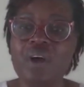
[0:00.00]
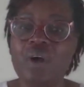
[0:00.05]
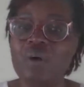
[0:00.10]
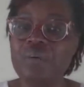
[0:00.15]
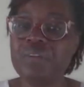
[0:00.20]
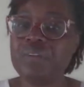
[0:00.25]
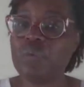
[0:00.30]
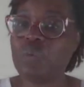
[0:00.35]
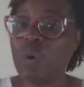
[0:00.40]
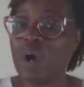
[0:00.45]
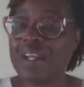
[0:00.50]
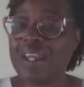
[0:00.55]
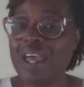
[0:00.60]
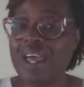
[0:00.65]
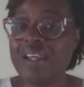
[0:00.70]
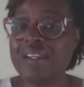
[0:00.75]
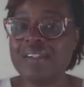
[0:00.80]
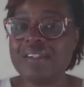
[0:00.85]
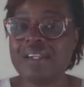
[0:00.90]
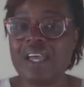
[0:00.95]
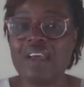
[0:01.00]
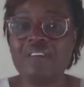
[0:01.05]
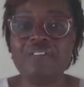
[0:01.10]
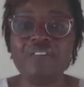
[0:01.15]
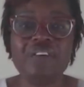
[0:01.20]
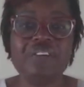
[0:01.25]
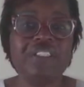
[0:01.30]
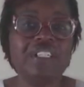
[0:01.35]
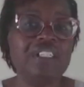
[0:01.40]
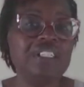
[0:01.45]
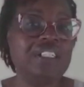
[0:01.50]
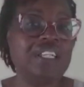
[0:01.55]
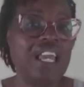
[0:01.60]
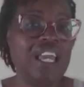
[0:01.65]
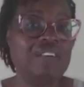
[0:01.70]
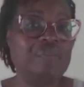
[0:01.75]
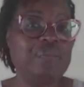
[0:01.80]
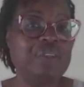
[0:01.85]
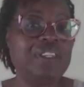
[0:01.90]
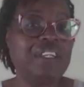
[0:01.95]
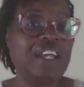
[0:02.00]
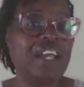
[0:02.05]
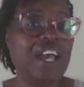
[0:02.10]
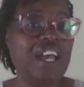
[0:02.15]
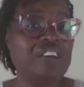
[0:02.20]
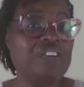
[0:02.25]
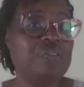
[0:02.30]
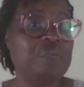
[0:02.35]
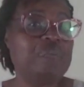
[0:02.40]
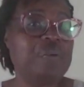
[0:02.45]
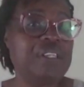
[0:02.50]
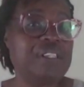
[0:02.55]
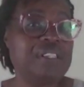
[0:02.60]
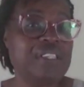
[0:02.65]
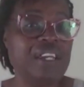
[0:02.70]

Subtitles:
On the one hand, I felt that it gave me the kind of peace